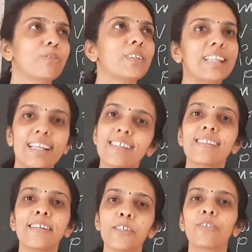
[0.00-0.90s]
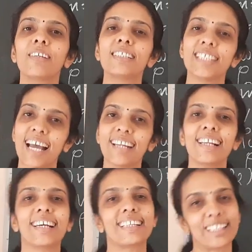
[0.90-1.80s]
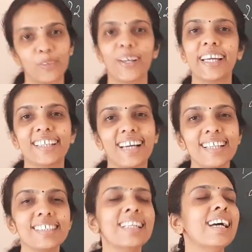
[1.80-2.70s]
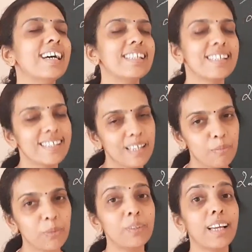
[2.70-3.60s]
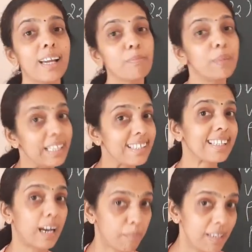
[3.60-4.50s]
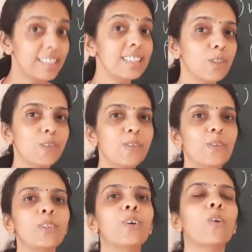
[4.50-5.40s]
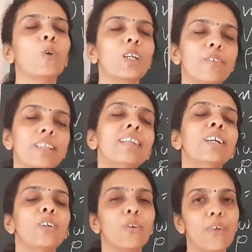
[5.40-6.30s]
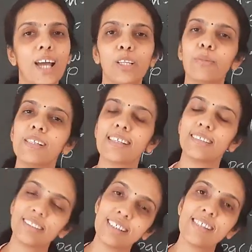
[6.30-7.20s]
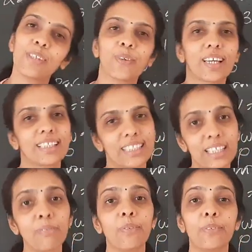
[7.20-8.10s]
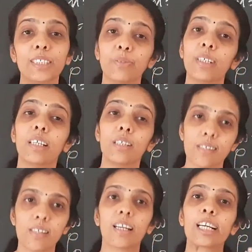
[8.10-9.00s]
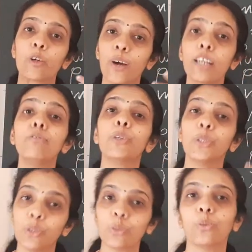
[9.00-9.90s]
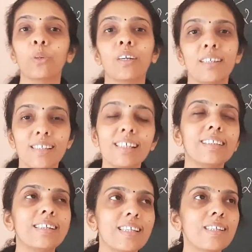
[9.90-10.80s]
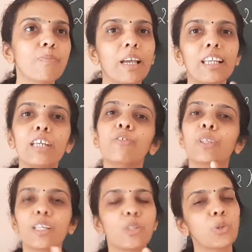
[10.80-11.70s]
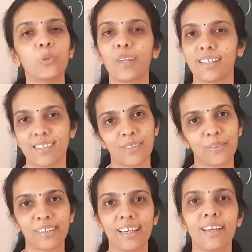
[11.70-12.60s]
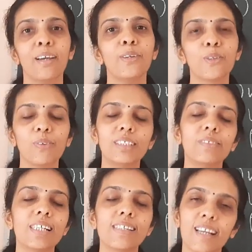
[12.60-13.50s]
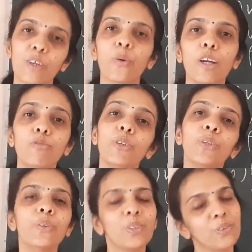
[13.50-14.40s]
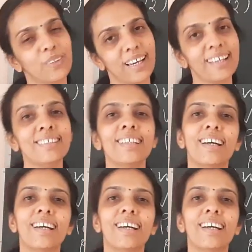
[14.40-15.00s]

for the existence of the channel. I require that as a support, and please comment it also, whatever valuable suggestions you can give, whichever is required for you. See, this is mainly for the students. Okay, so whichever is required for you, you can